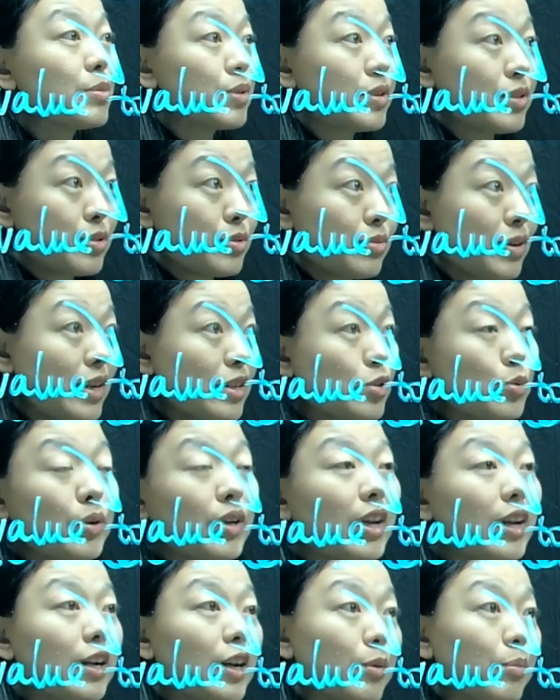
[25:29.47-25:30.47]
surplus, right?
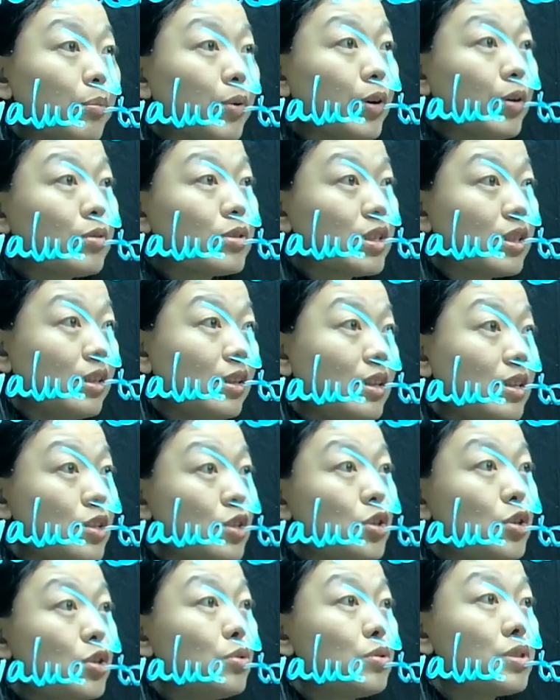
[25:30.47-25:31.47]
We can compute
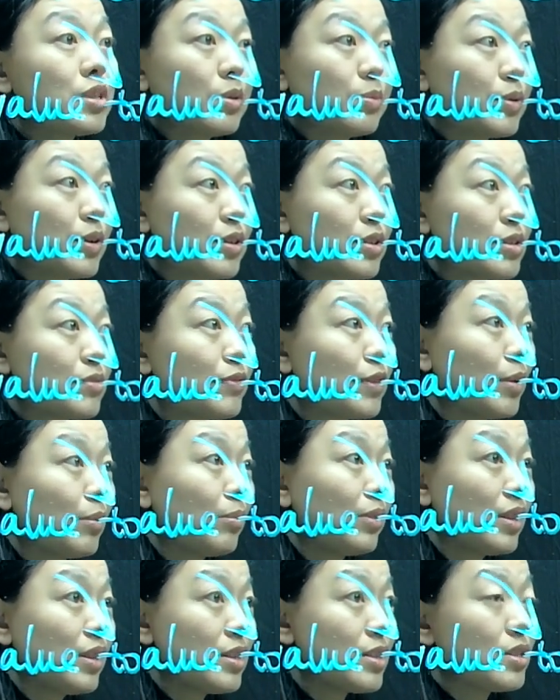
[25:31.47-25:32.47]
these two surplus
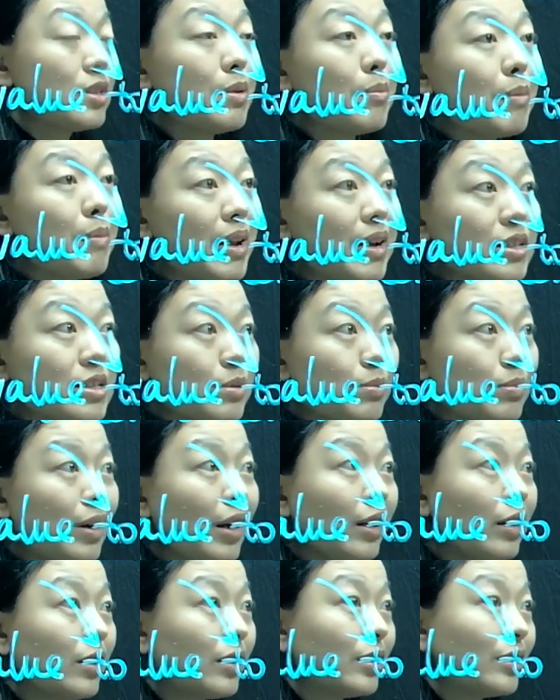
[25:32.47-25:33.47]
from this demand and
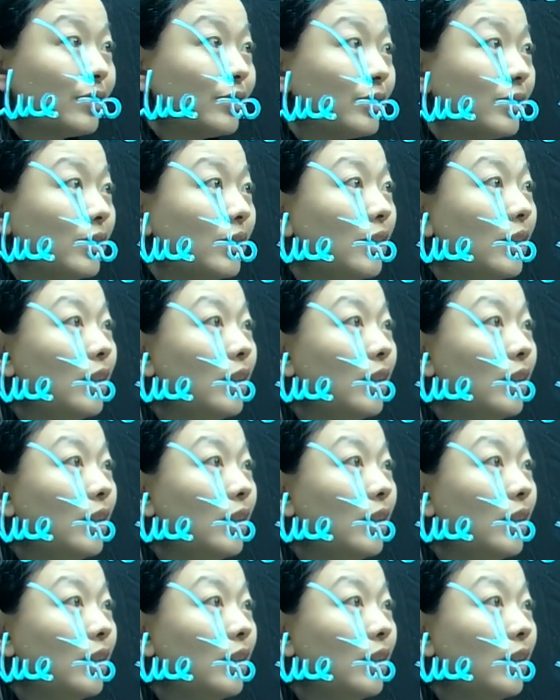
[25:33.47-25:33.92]
supply curve.